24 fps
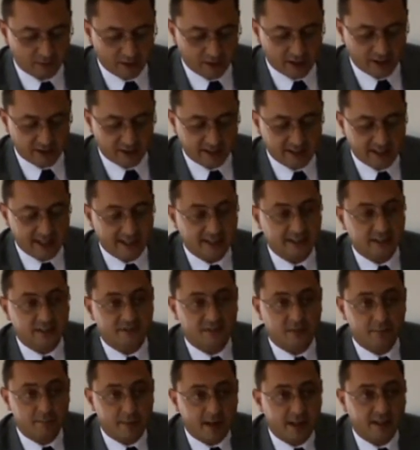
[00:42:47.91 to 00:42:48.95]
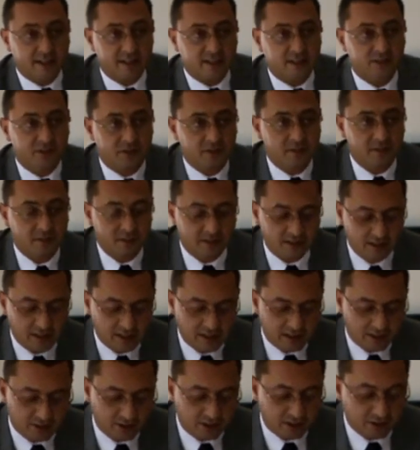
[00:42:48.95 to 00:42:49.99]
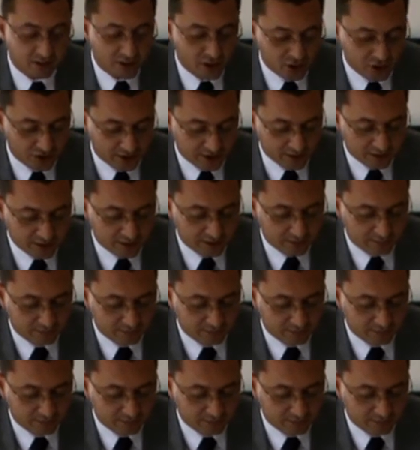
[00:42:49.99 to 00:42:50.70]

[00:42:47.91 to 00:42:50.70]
in the case of a market-driven restructuring.